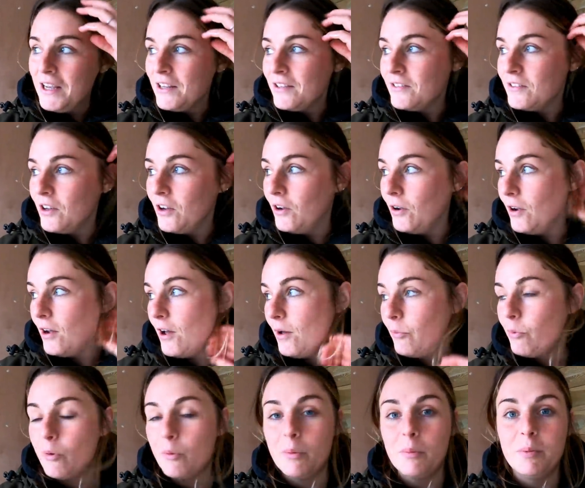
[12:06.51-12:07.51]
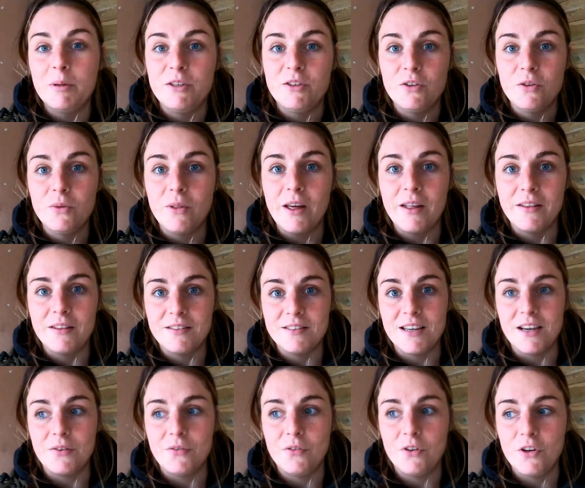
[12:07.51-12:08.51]
So I'll probably do that this
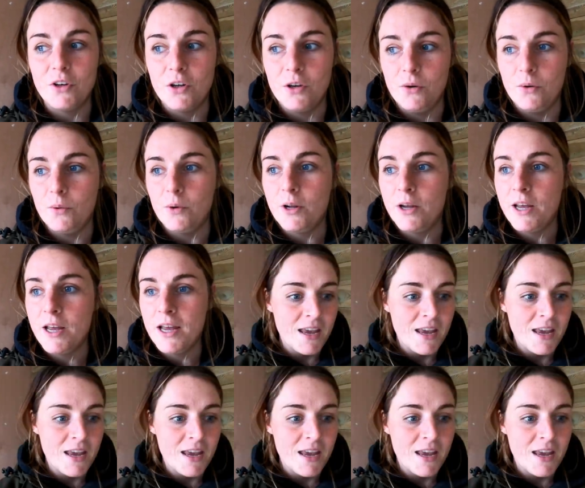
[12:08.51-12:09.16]
afternoon.